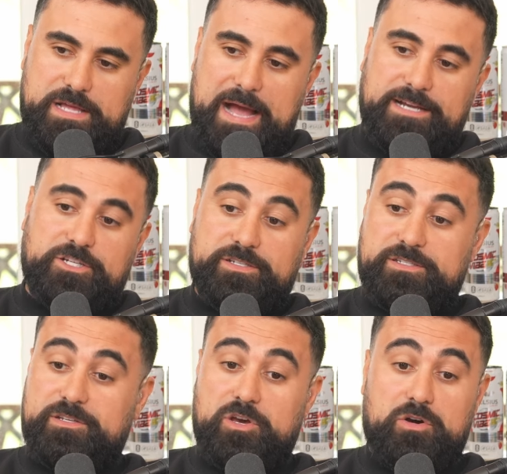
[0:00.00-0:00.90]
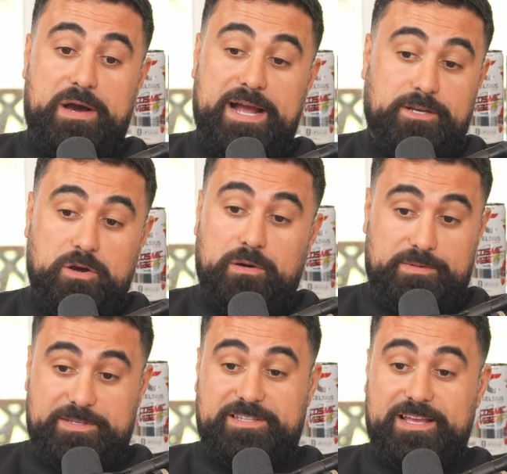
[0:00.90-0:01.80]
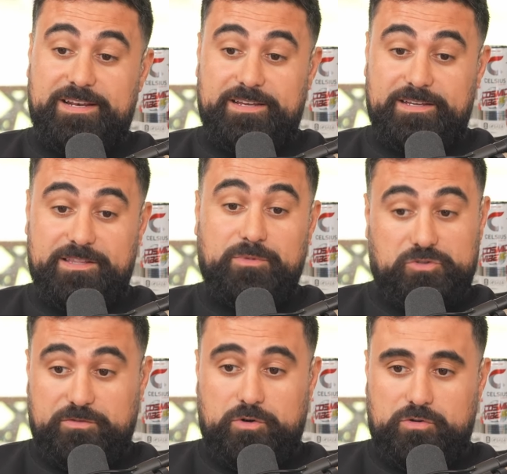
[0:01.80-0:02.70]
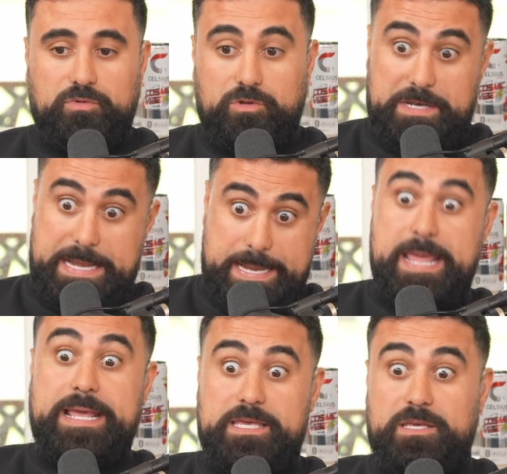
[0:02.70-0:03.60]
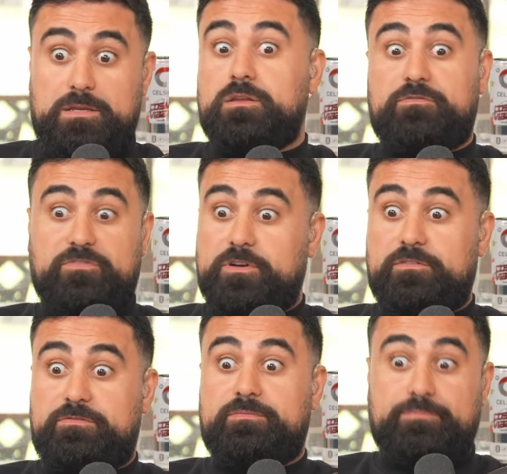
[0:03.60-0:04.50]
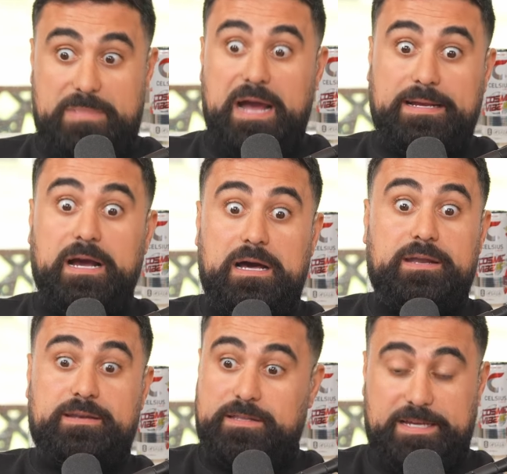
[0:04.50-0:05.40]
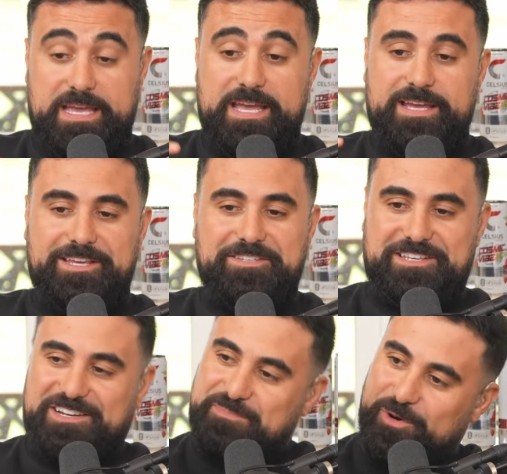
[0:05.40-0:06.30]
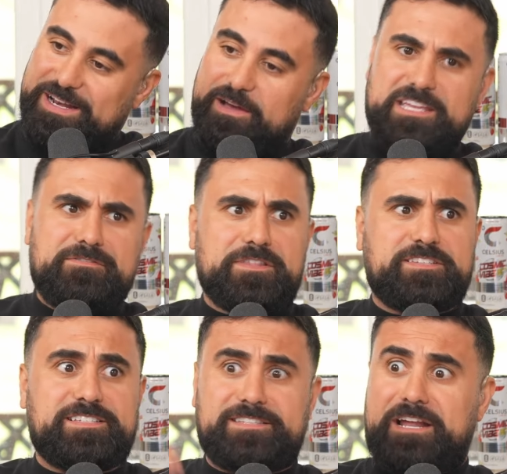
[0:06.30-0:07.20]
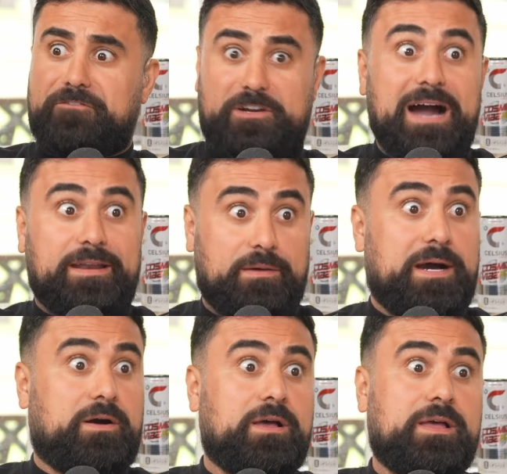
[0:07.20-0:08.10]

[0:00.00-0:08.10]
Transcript: I just go, I know I'm going to be standing in the most vulnerable, naked in front of my God, and like he's going to point out even the sins that I've forgotten about.